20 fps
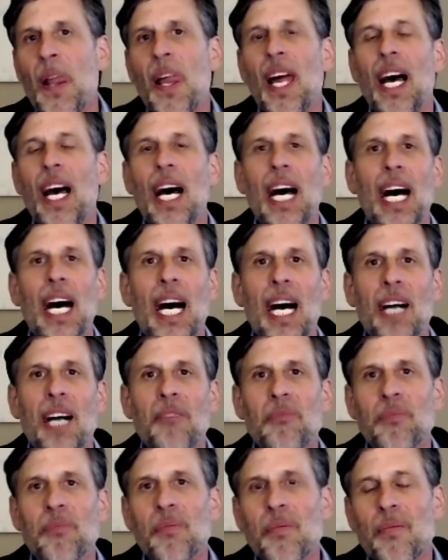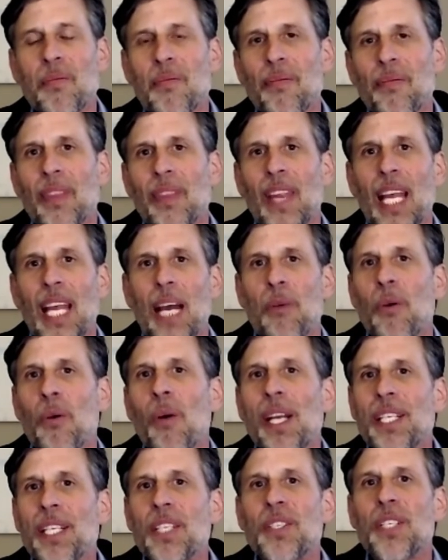Um, and we
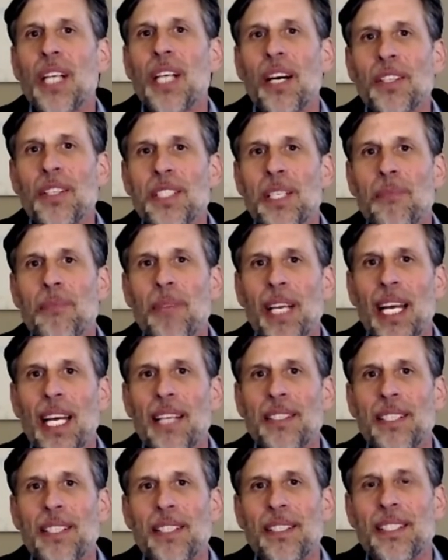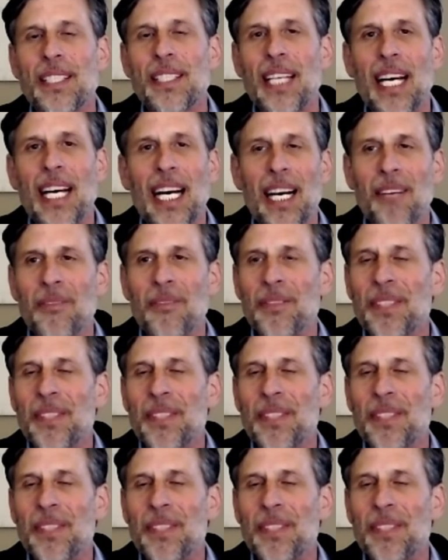went to Chelsea because it's um,